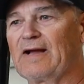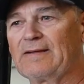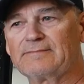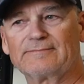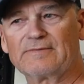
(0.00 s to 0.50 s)

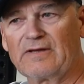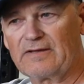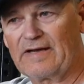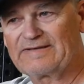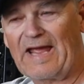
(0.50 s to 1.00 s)
got
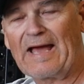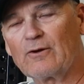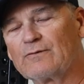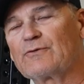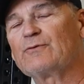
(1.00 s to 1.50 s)
a tad
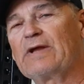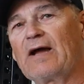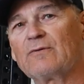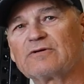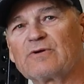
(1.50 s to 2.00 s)
over 3
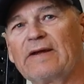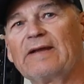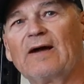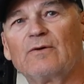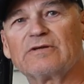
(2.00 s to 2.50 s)
hours right
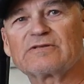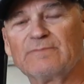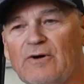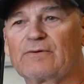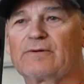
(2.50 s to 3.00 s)
now on this
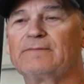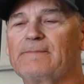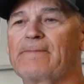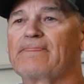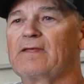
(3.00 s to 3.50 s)
motor,
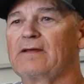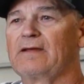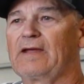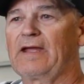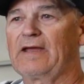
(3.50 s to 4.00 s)

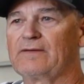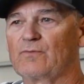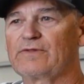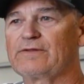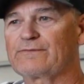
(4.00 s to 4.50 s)
and
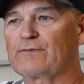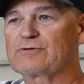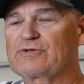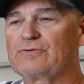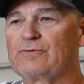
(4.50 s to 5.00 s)
within the
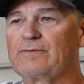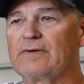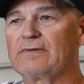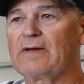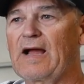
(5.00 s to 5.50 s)
first 2
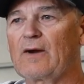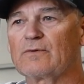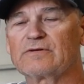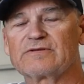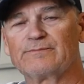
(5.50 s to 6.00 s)

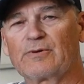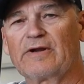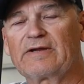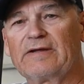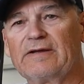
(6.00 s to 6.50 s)
hours of
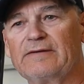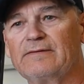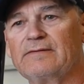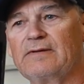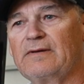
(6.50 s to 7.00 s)

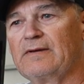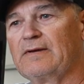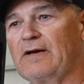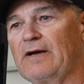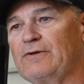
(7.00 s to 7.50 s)
break-in,
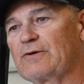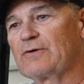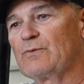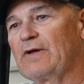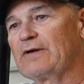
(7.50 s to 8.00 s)
you
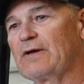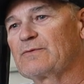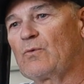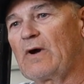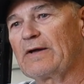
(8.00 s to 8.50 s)
can run it up
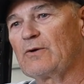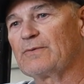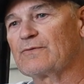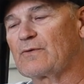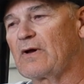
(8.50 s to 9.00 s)
to wide
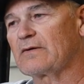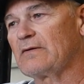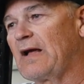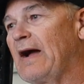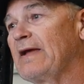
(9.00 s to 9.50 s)
open
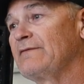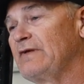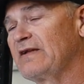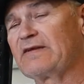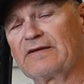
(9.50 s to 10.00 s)
throttle. I have
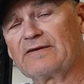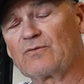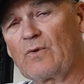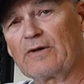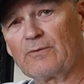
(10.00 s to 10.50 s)
yet to get it
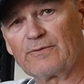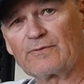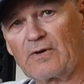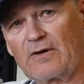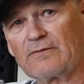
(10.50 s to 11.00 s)
to wide open
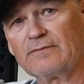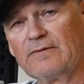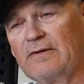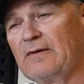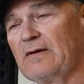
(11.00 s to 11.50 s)
throttle.
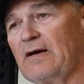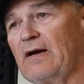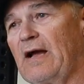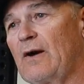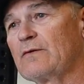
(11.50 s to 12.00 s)

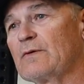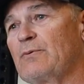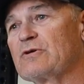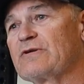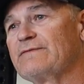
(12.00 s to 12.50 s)
However,
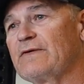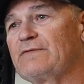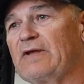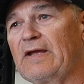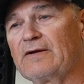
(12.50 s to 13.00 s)
pushing
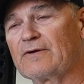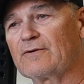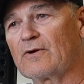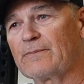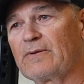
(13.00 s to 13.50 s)

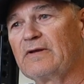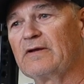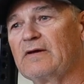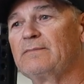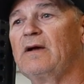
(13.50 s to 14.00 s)
5,800
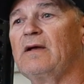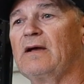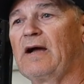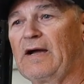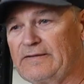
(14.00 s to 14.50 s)
RPM,
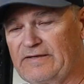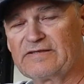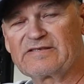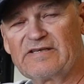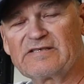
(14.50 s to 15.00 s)
I
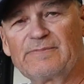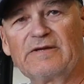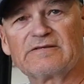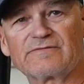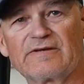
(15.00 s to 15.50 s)
did see speeds of